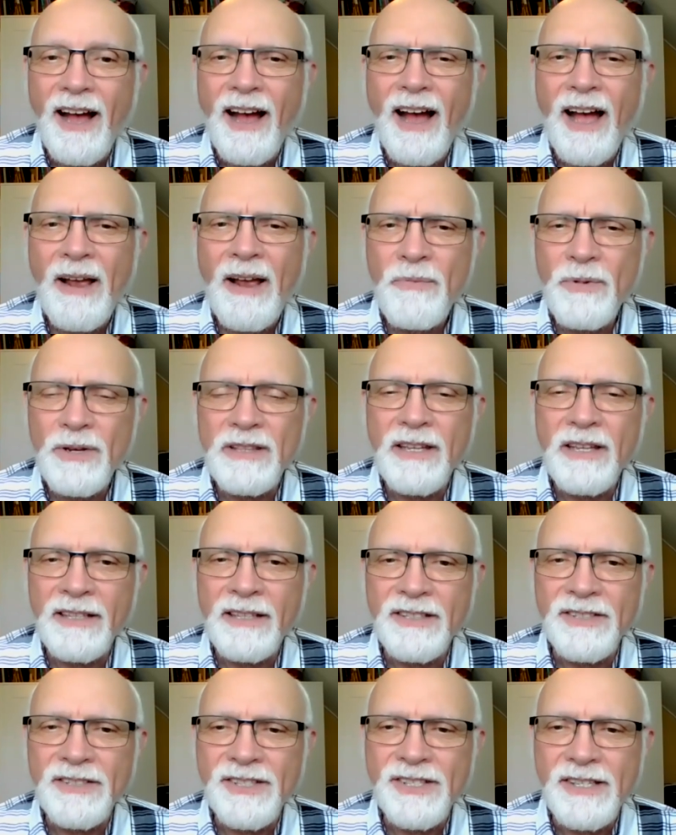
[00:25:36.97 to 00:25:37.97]
I would
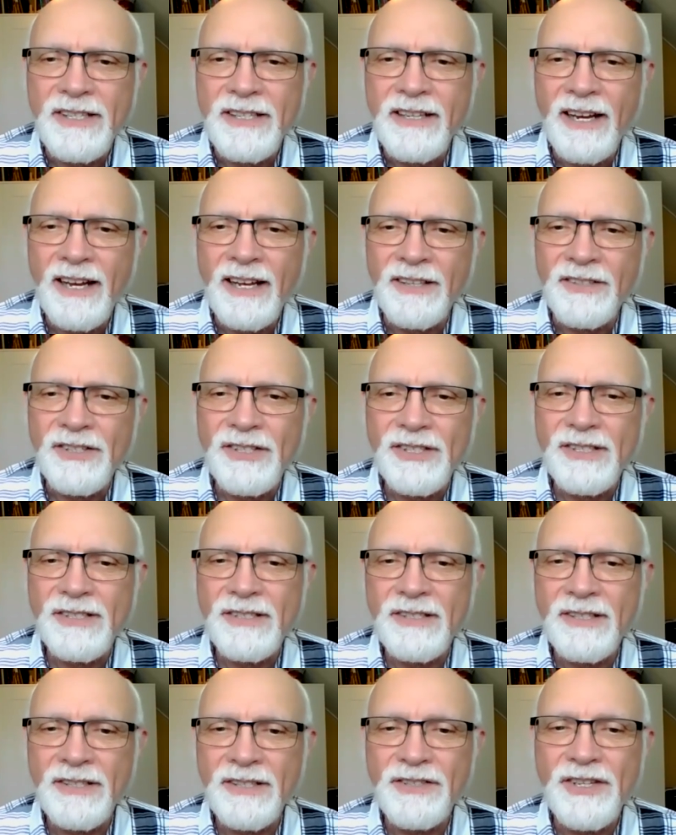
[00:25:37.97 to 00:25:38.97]
like to see
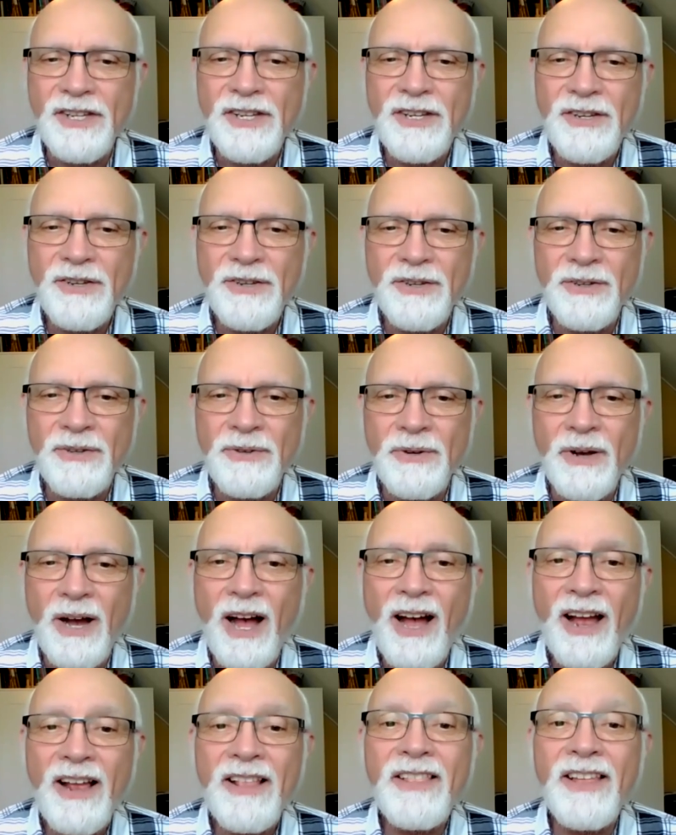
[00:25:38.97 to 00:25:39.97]
us continue to
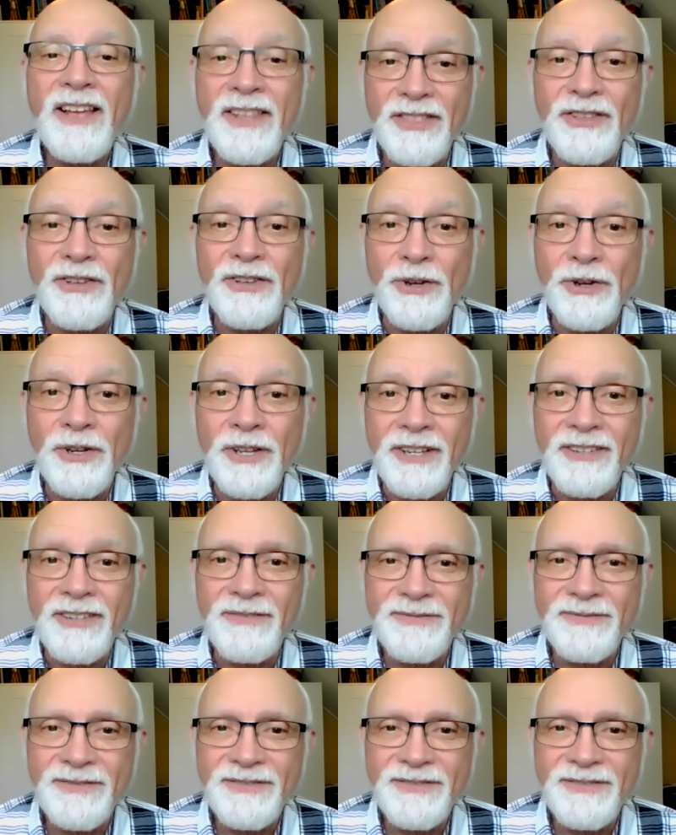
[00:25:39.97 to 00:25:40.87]
highlight the good,